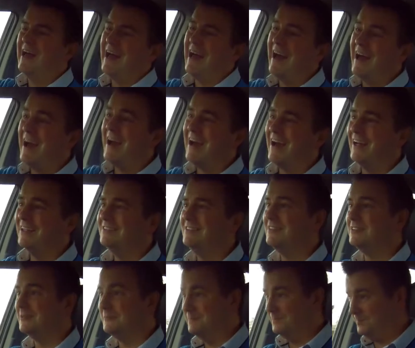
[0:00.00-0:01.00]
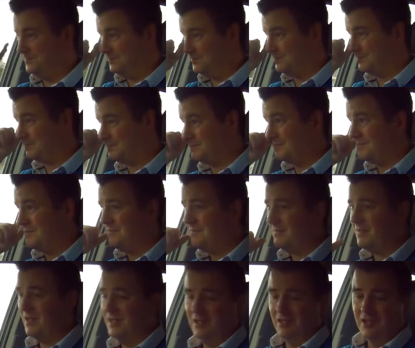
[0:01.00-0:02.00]
And
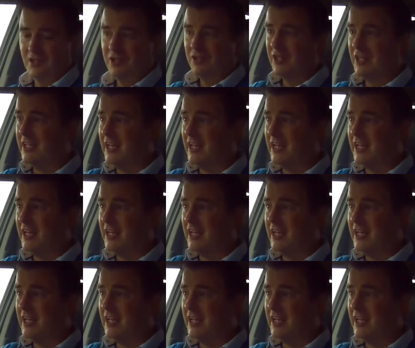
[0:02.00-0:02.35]
the